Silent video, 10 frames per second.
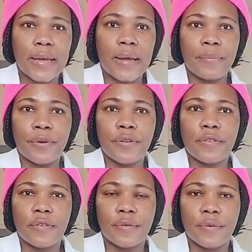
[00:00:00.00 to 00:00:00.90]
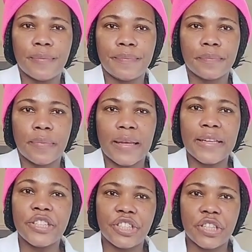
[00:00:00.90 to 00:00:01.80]
Today I'm going to
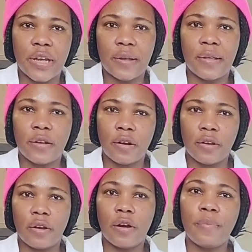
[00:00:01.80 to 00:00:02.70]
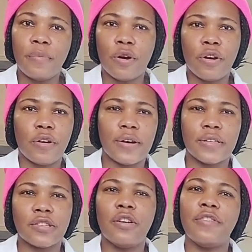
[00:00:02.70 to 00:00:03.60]
initiate the inoculum, or
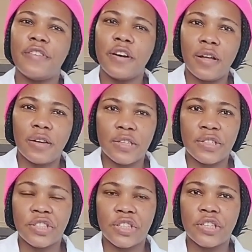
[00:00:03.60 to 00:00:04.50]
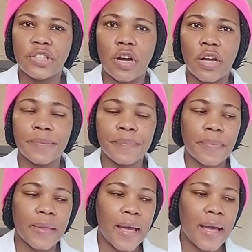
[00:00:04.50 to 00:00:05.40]
it's called fungal initiation,
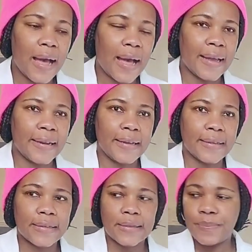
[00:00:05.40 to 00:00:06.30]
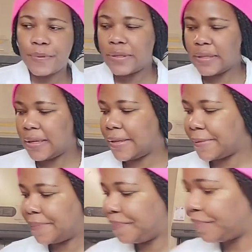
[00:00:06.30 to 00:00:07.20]
and it's
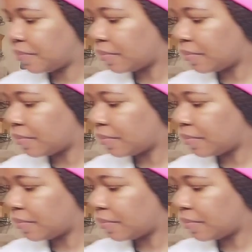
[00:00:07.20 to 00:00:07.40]
putting